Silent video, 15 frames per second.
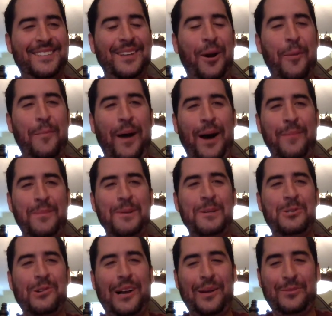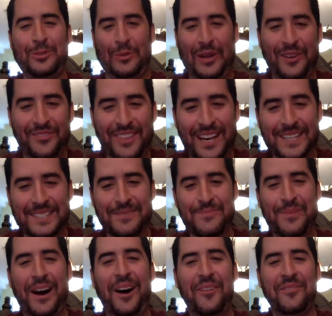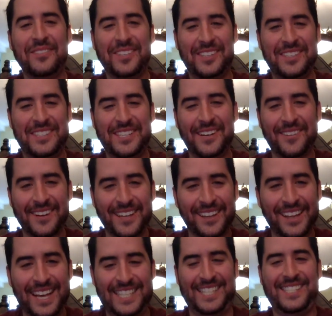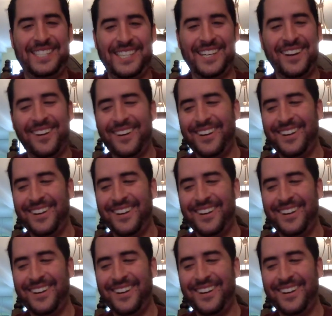Obama dropped 12,000 bombs on Syria last year.